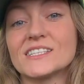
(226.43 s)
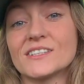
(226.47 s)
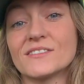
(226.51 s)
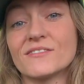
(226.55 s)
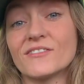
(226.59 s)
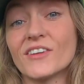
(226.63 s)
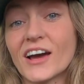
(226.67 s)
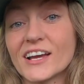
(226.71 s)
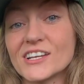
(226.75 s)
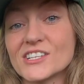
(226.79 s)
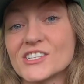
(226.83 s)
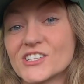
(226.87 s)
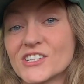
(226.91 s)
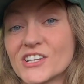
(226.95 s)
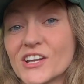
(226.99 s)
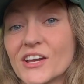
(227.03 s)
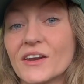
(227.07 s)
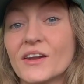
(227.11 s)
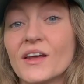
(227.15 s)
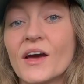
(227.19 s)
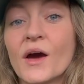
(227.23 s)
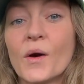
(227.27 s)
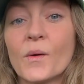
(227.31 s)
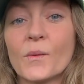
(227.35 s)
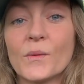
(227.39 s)
of nitrogen,
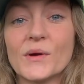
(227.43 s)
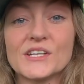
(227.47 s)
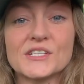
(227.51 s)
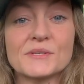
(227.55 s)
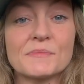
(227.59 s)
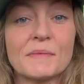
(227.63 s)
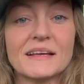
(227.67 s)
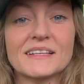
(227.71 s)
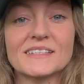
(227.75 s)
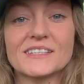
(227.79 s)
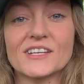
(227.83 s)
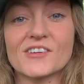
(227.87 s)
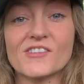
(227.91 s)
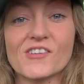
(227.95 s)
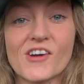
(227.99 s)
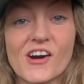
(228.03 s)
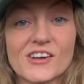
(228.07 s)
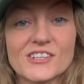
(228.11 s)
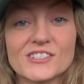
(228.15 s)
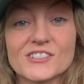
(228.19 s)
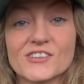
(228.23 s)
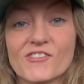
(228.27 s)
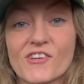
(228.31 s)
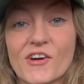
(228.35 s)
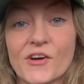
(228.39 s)
which makes the
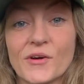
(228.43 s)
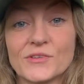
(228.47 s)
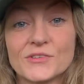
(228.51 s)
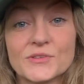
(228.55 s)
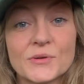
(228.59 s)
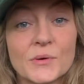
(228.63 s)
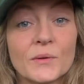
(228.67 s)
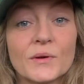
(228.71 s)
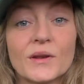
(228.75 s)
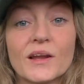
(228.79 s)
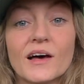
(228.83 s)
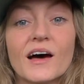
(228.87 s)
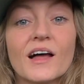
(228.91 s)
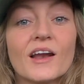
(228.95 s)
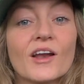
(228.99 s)
grass grow taller